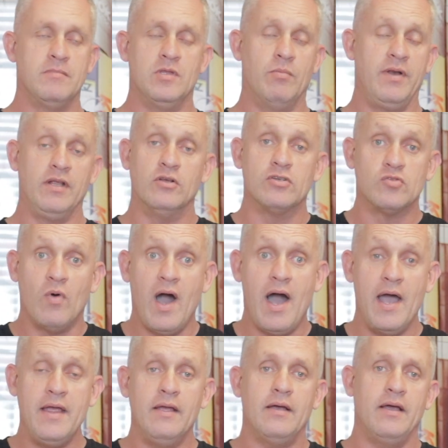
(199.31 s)
Nobody knows
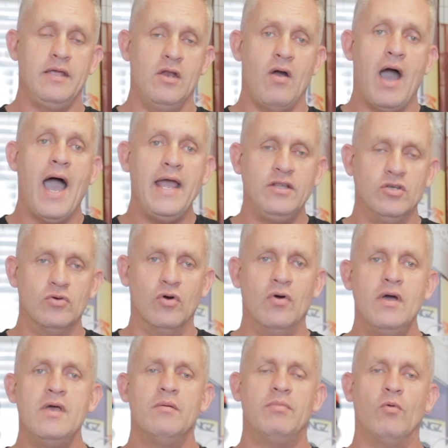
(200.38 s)
why. I
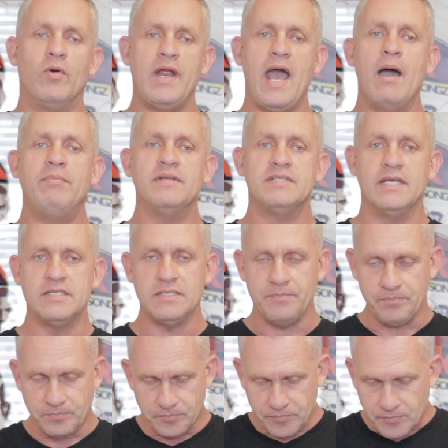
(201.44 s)
do, but what happens
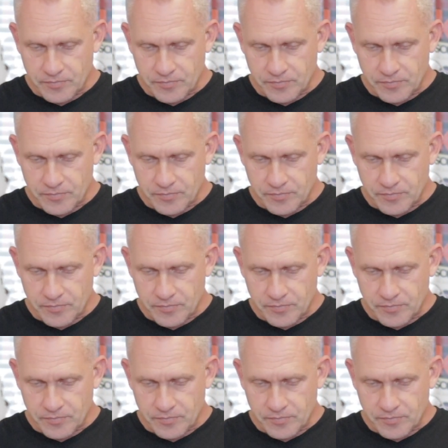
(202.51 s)
is